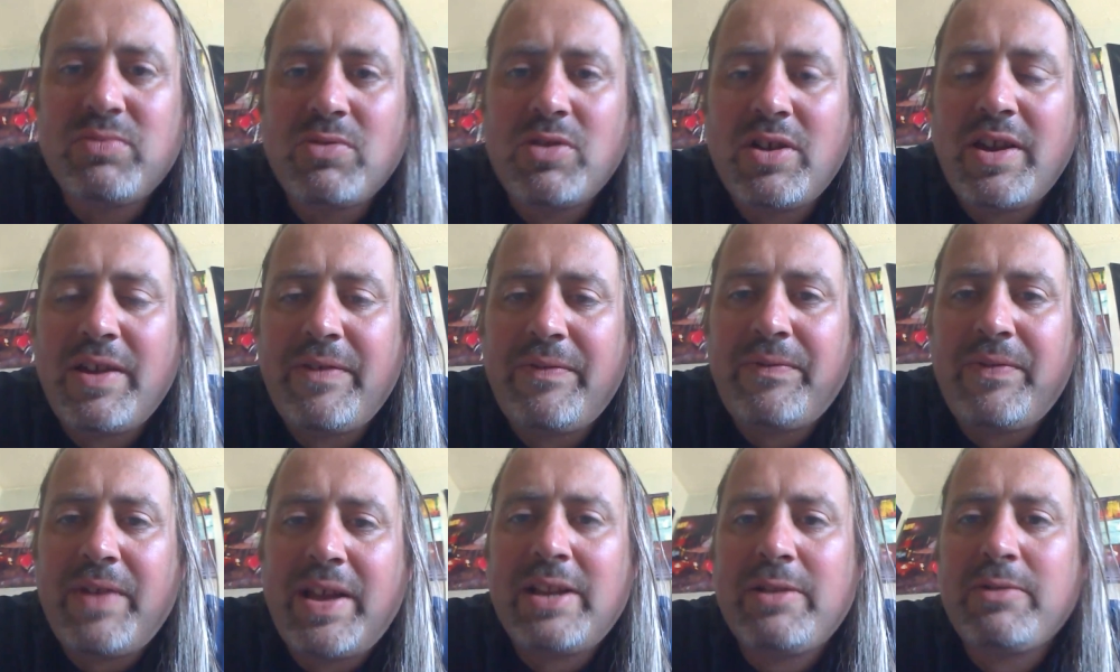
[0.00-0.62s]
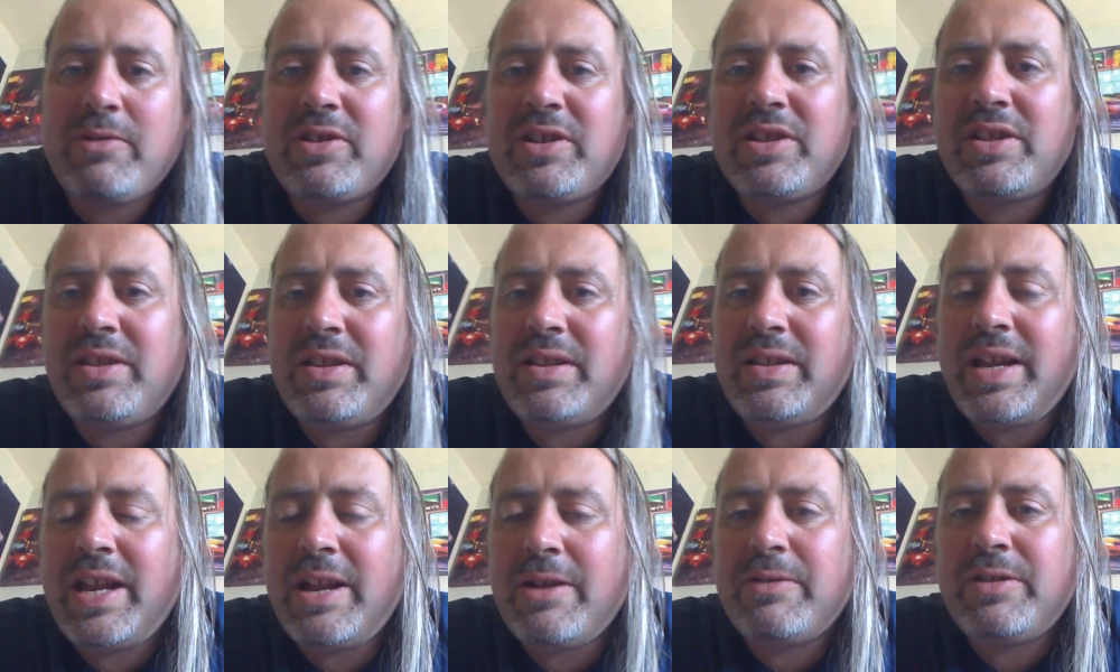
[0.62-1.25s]
right, if anyone
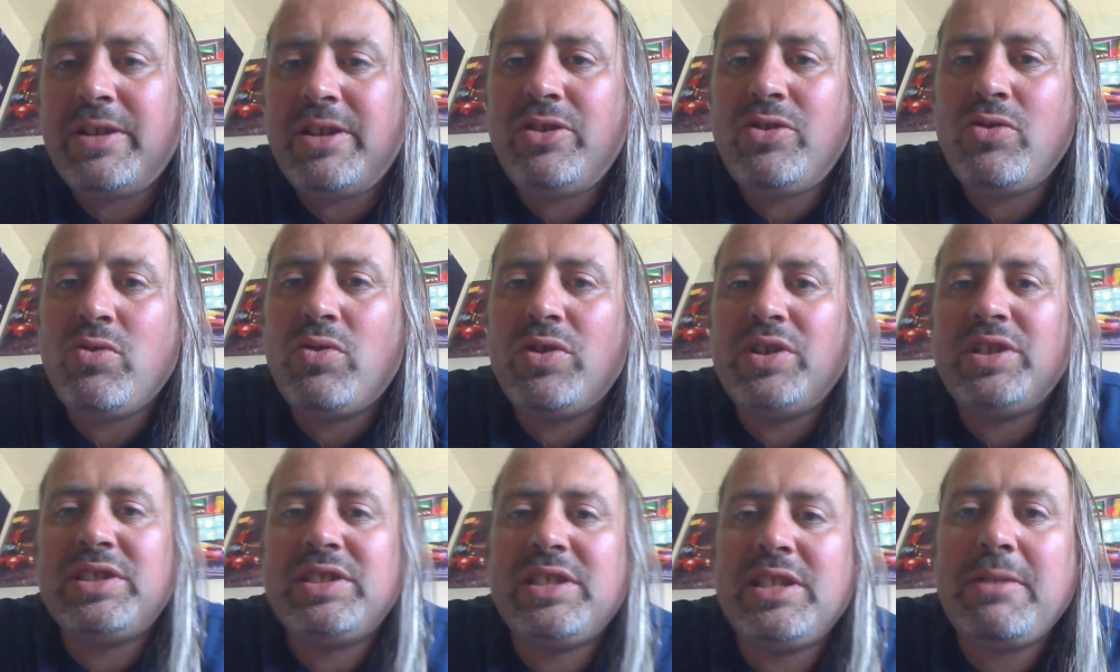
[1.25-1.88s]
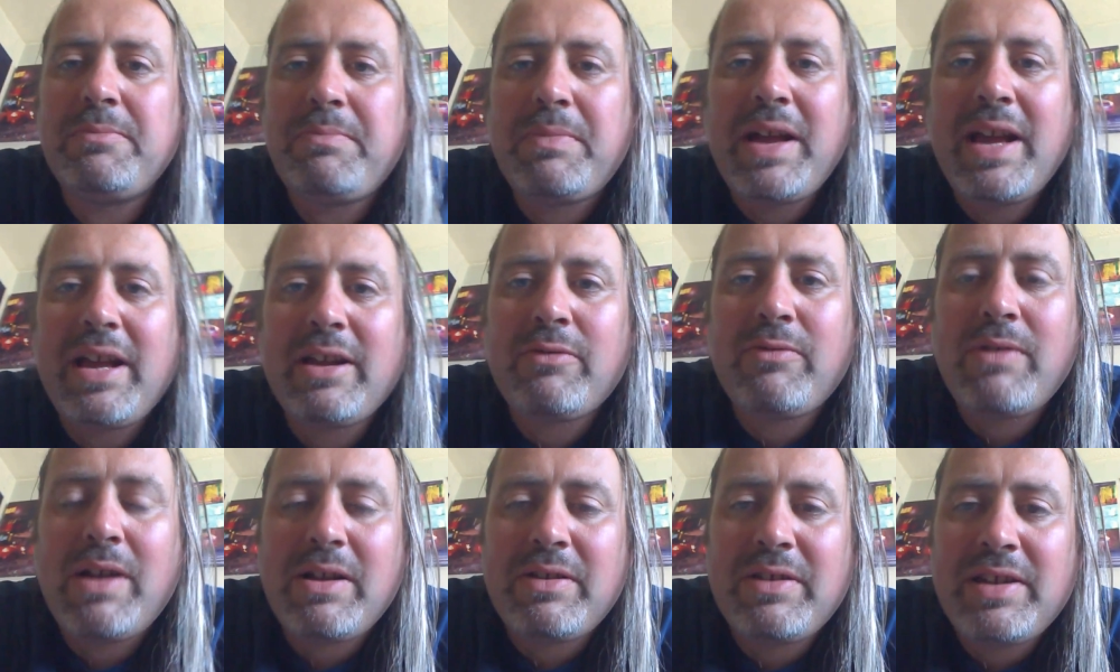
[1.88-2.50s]
can hear any noise in the
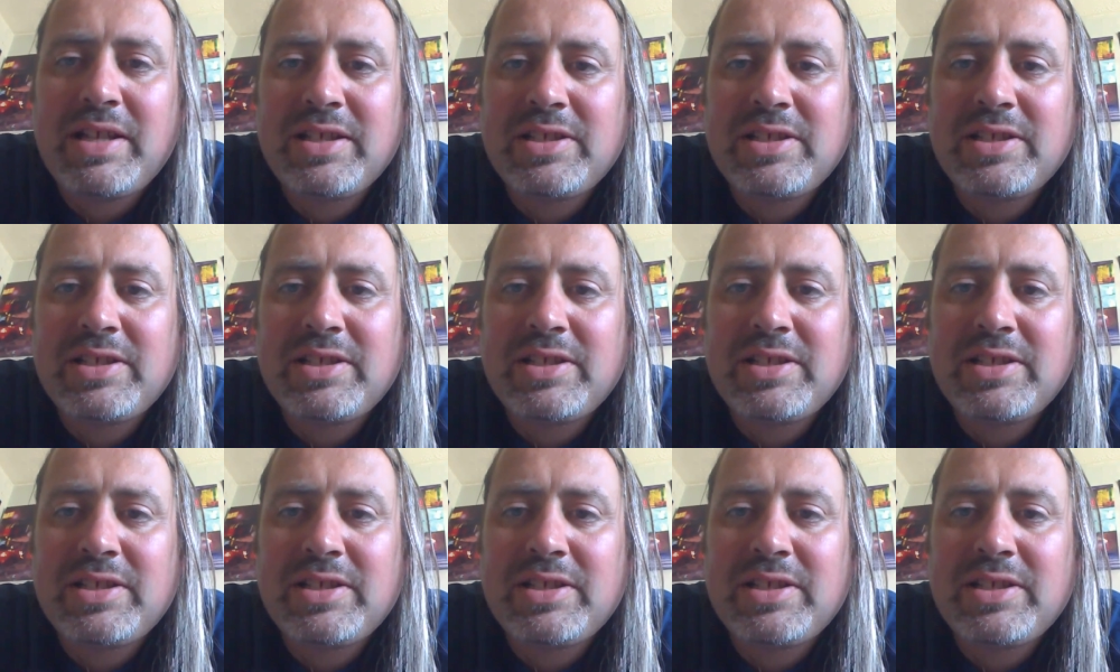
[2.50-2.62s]
background.